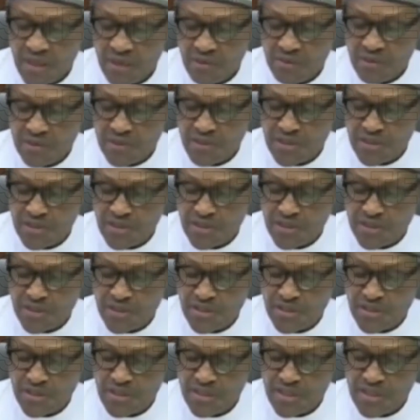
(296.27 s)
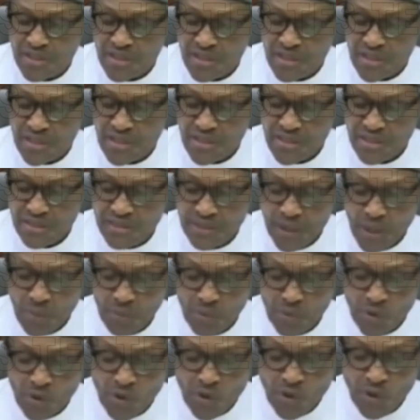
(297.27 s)
of the citizens is
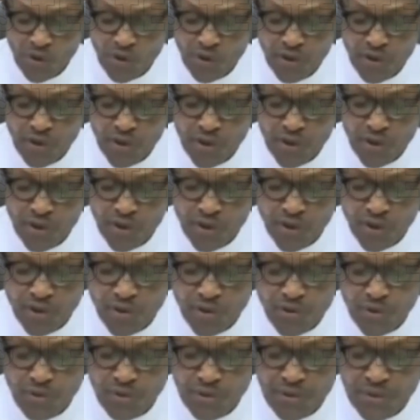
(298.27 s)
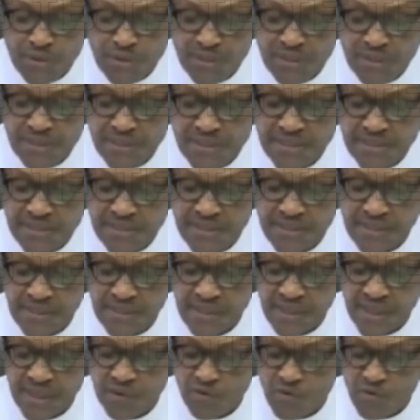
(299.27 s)
a ploy to mislead
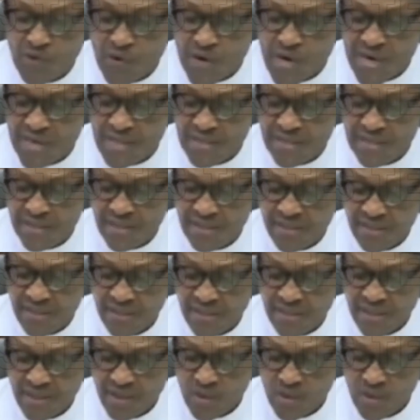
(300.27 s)
the unwary